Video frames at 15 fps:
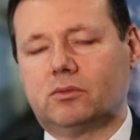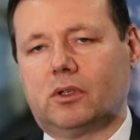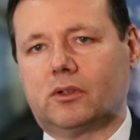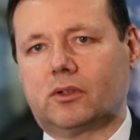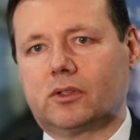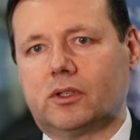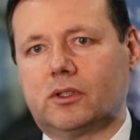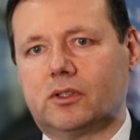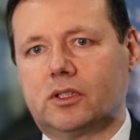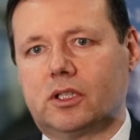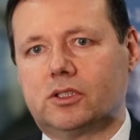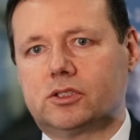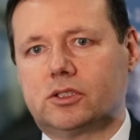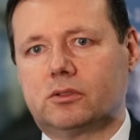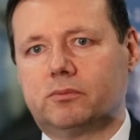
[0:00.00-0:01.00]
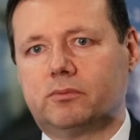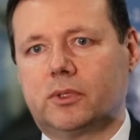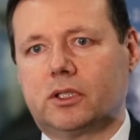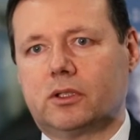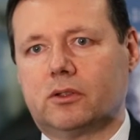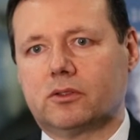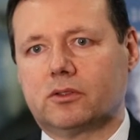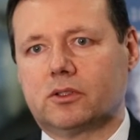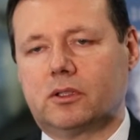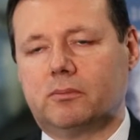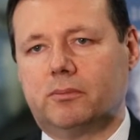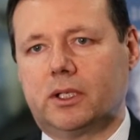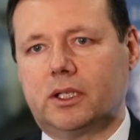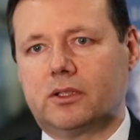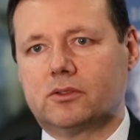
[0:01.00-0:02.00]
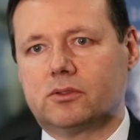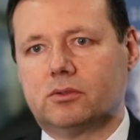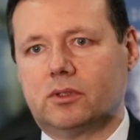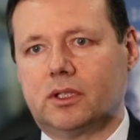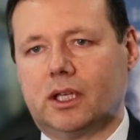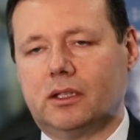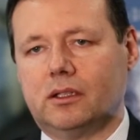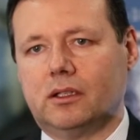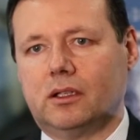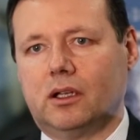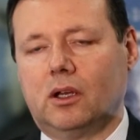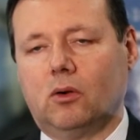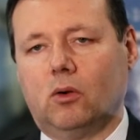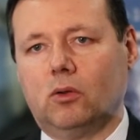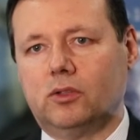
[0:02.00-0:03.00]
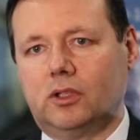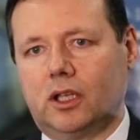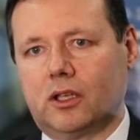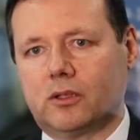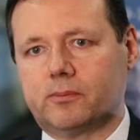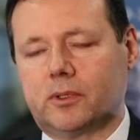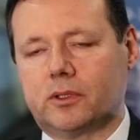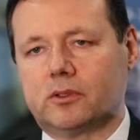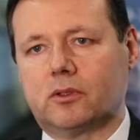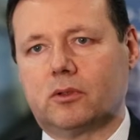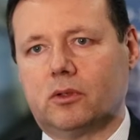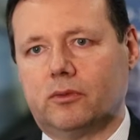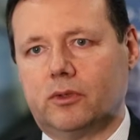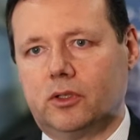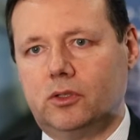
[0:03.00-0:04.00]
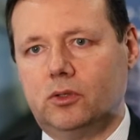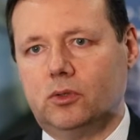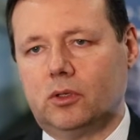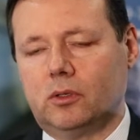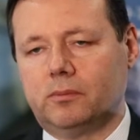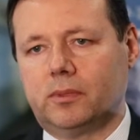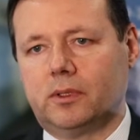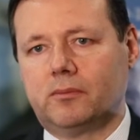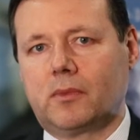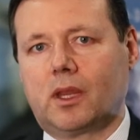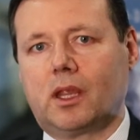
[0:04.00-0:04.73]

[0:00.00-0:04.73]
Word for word: to our organization because it brings together all the experts all over Europe.